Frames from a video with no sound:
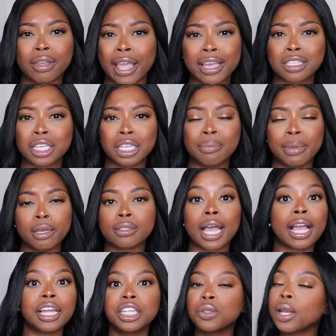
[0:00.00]
answer emails, I
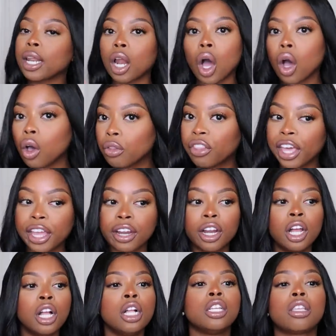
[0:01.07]
could do that all there.
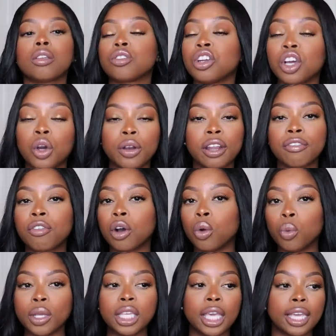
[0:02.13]
So I was gonna go there for a
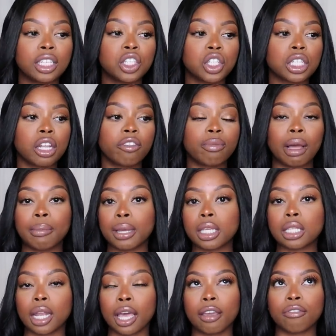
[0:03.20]
week and just live my
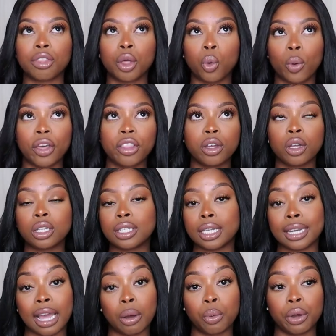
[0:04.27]
best life. The weather did
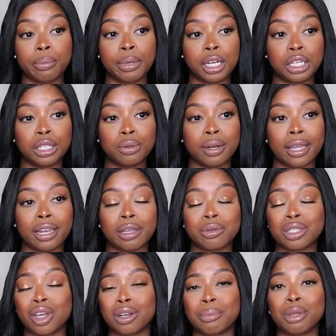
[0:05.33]
not want me to do that. It was
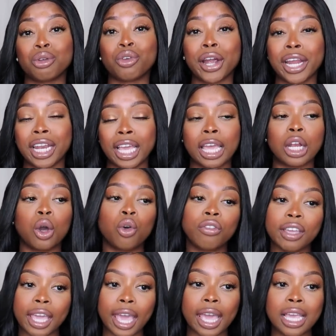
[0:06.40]
gonna be raining and
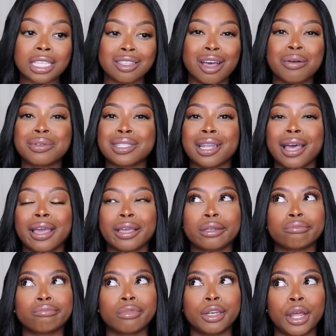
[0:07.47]
overcast. So I was like,
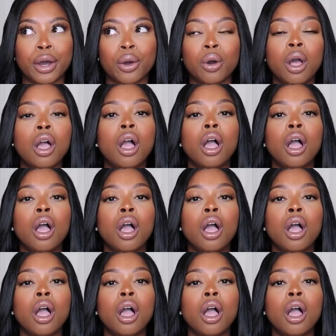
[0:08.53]
no,